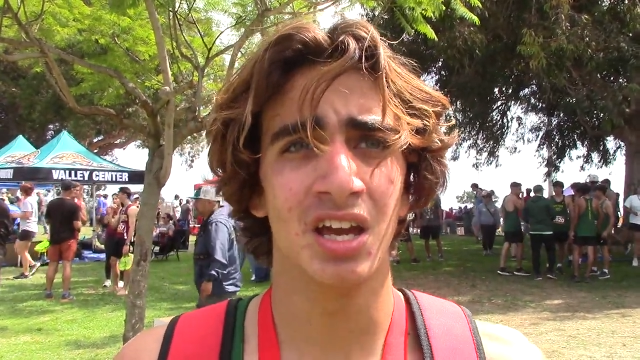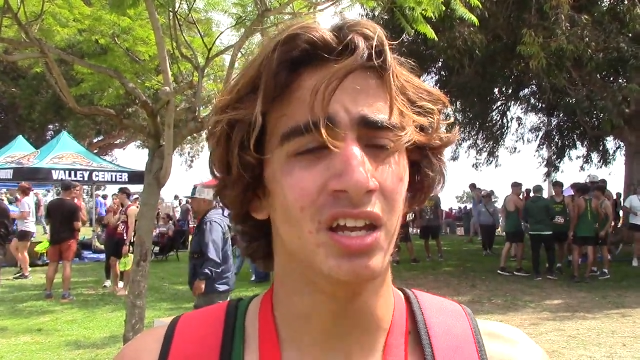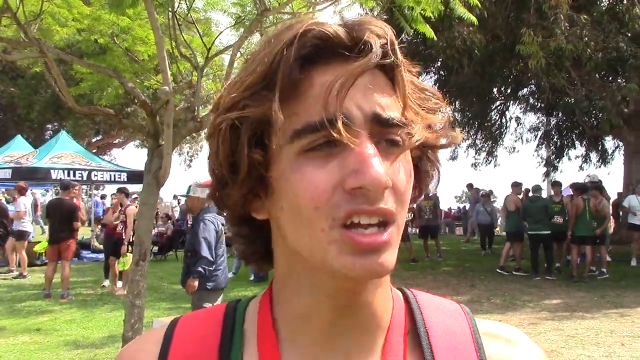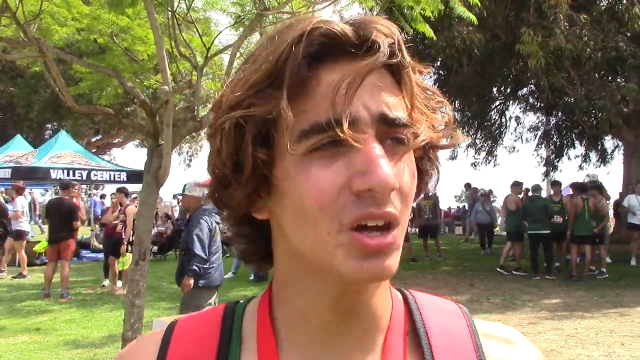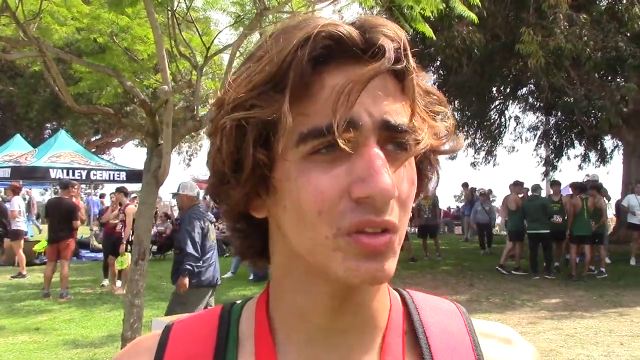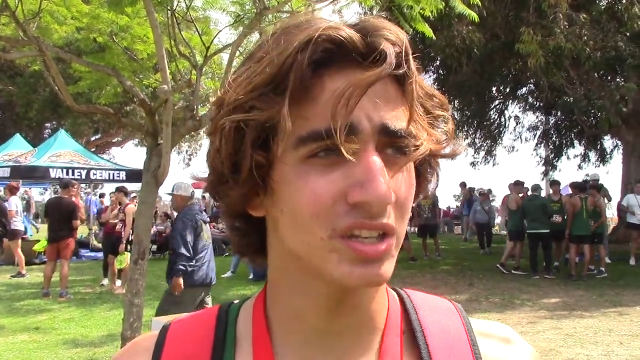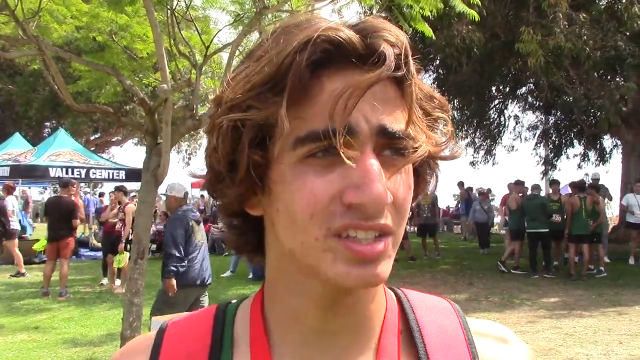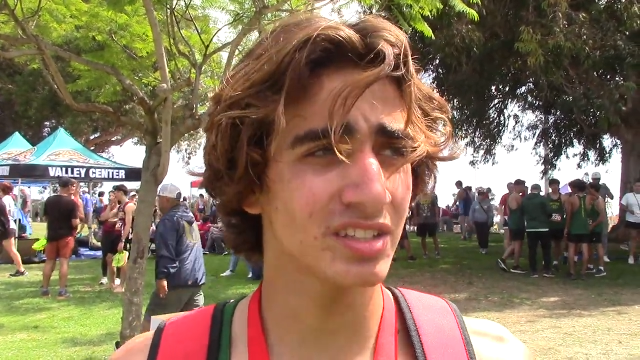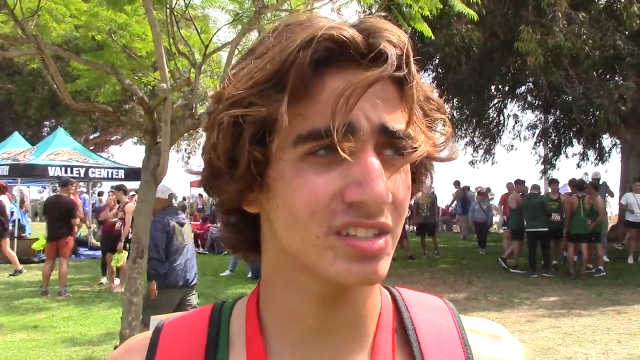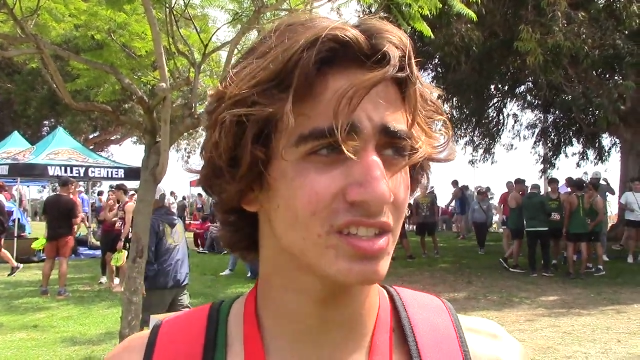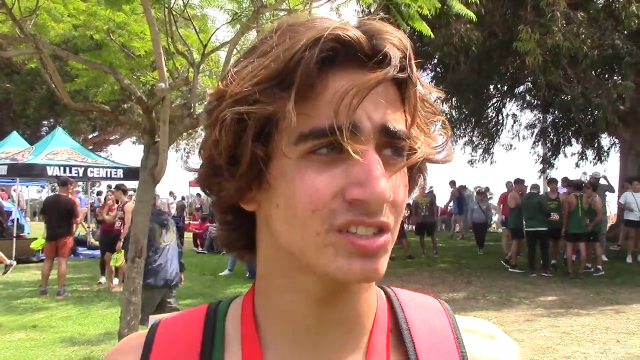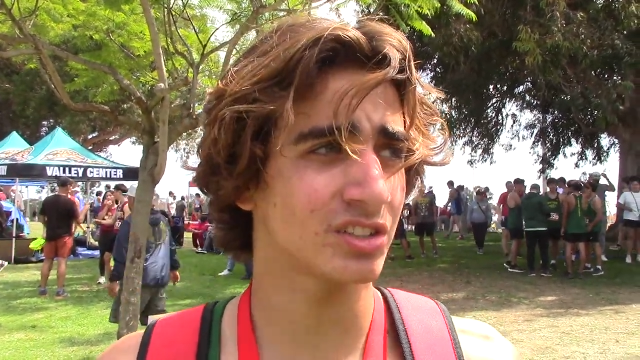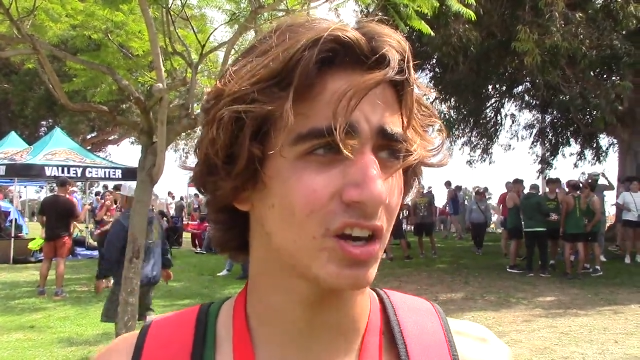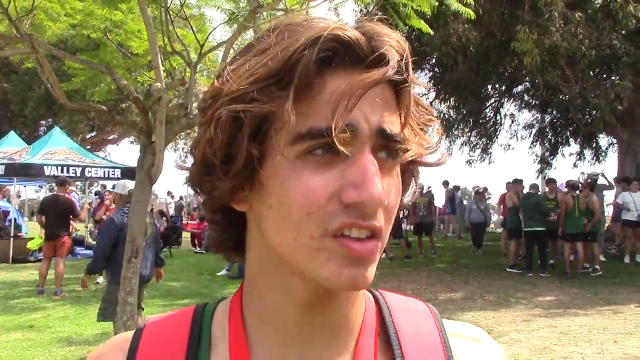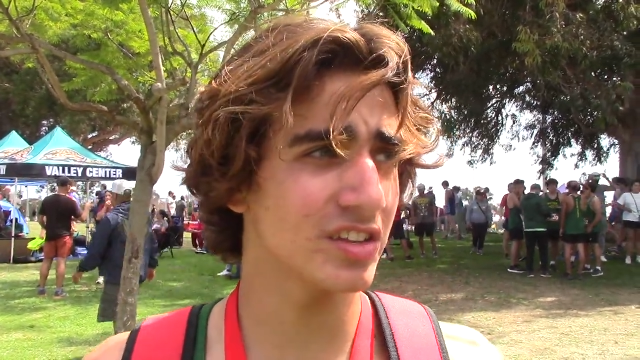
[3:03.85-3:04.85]
no, this is the
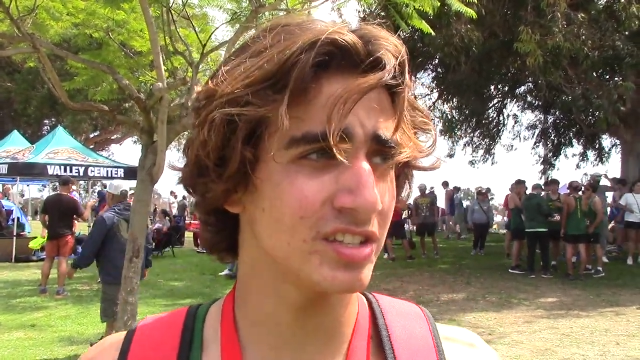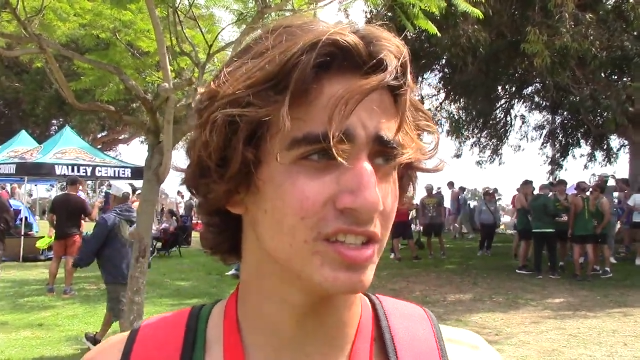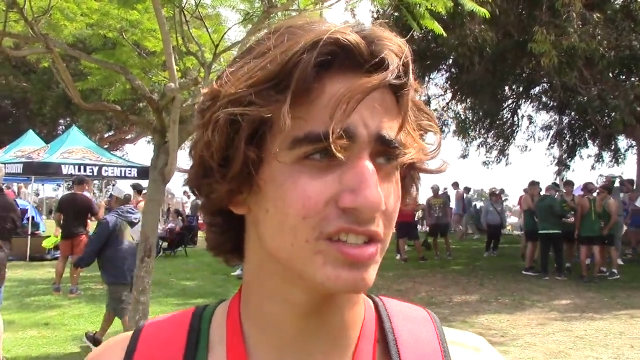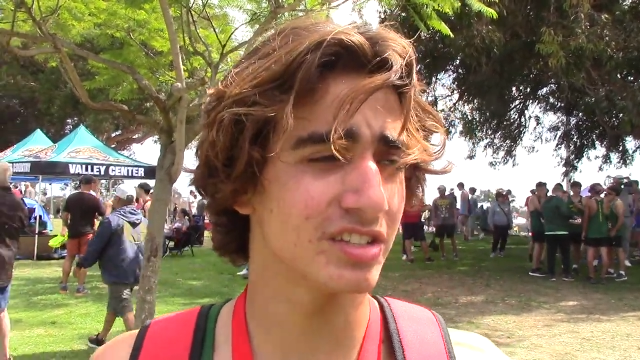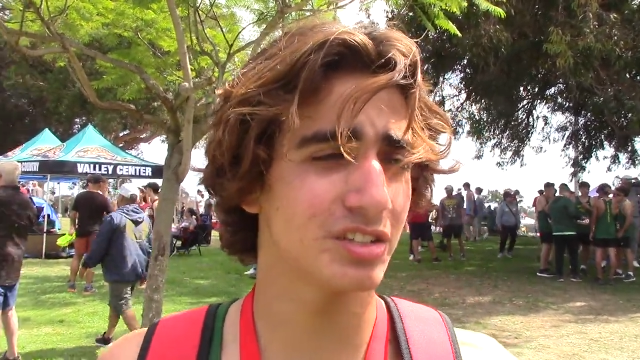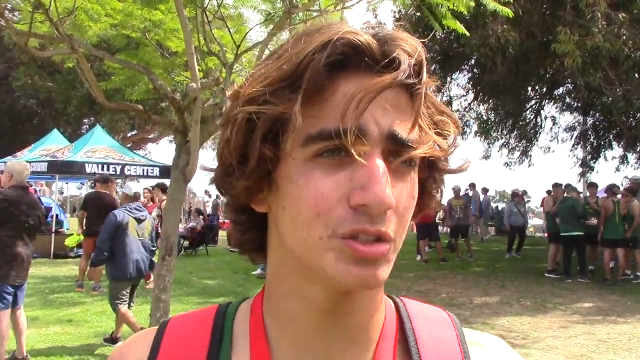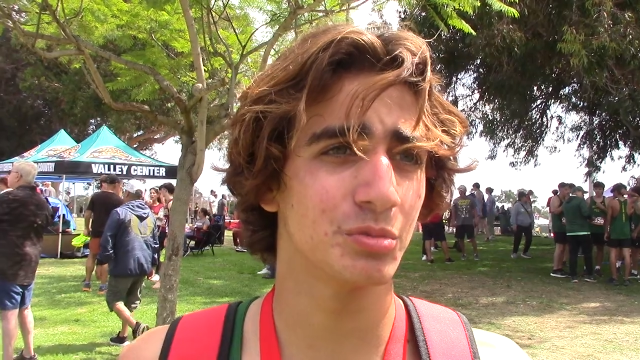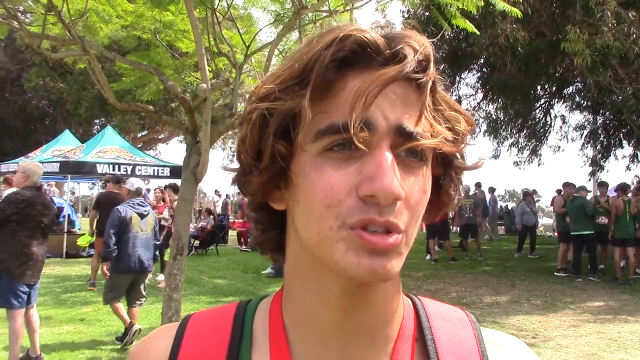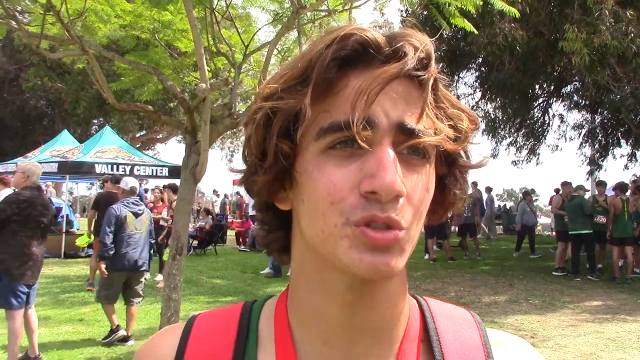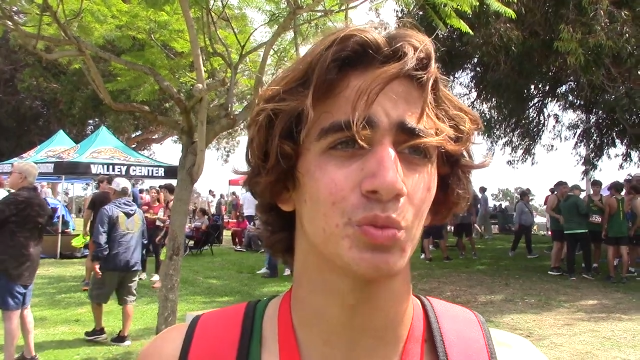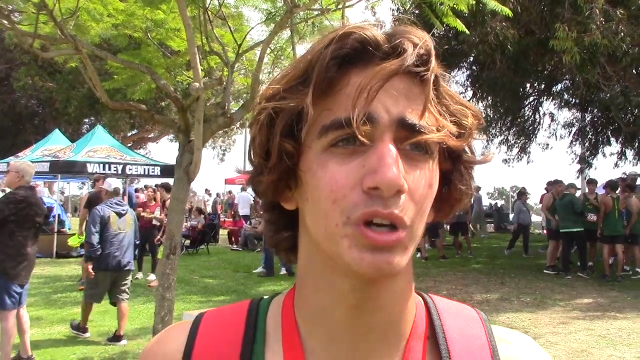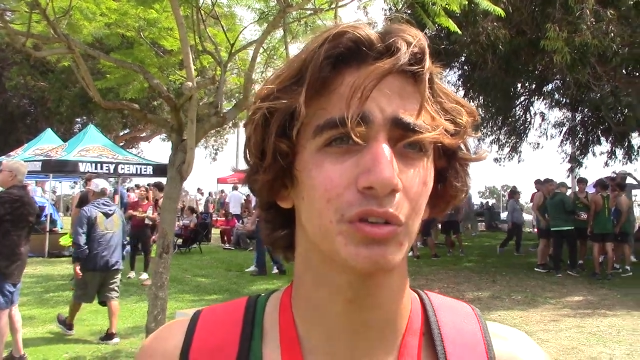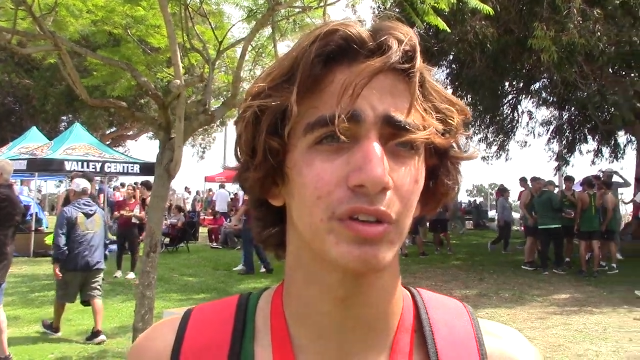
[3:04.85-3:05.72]
start of the season, you missed one